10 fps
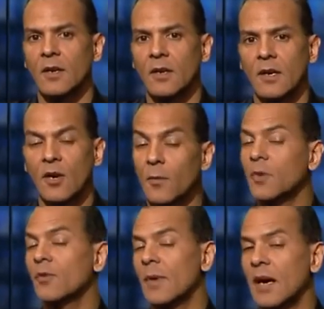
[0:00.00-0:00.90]
a
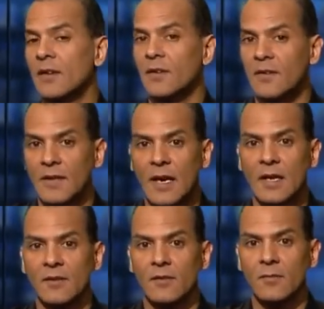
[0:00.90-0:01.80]
computer monitor is
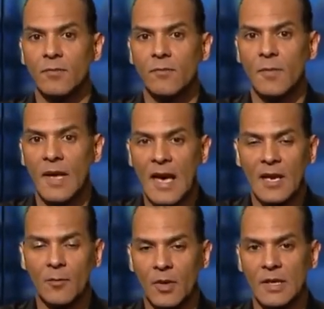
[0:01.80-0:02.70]
not
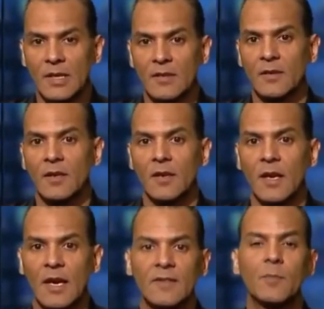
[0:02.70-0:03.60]
calibrated
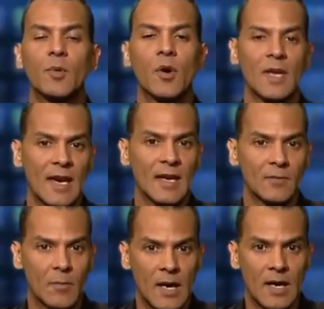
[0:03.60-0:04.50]
as a
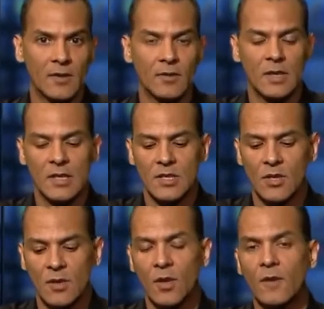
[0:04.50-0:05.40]
broadcast monitor.
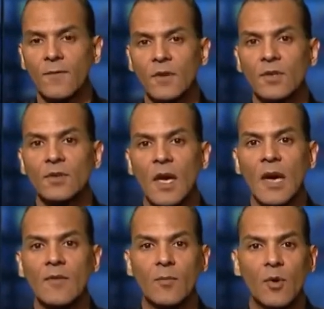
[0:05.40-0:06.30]
So in order for you to
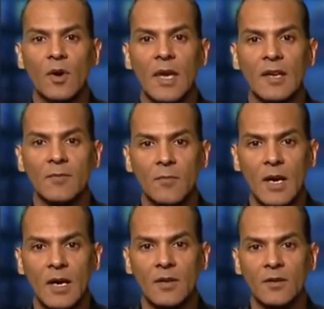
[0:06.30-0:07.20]
have a broadcast
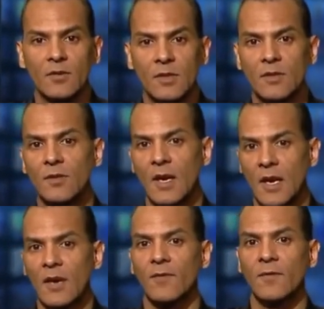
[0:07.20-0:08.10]
monitor, you need to
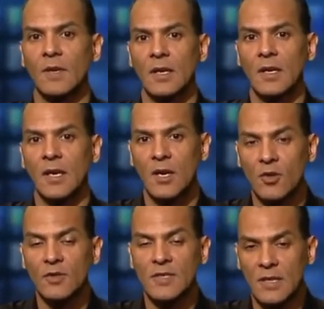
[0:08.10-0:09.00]
have a
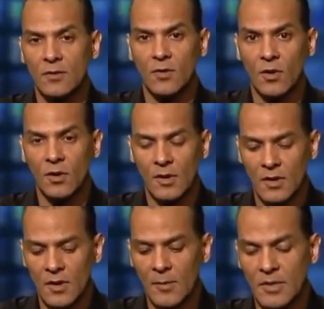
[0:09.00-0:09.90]
good signal
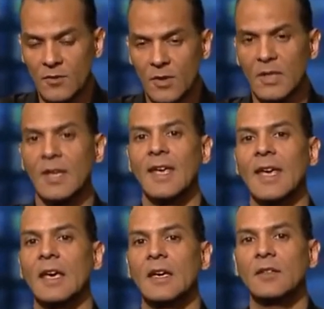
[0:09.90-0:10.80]
coming to it,
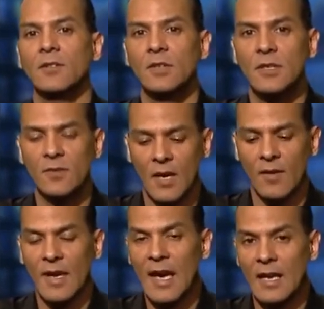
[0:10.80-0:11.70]
and you need to
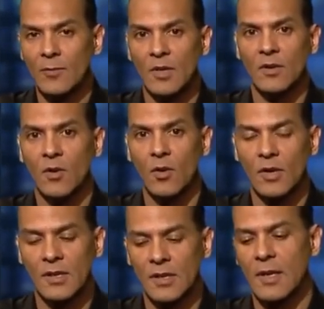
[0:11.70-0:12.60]
have it calibrated
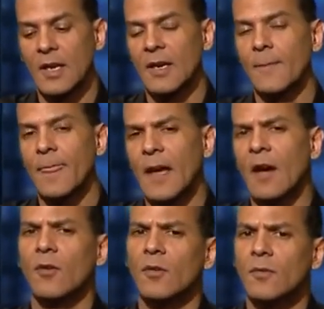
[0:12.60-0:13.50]
accordingly.
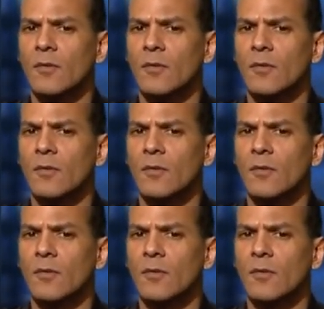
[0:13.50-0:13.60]
Now,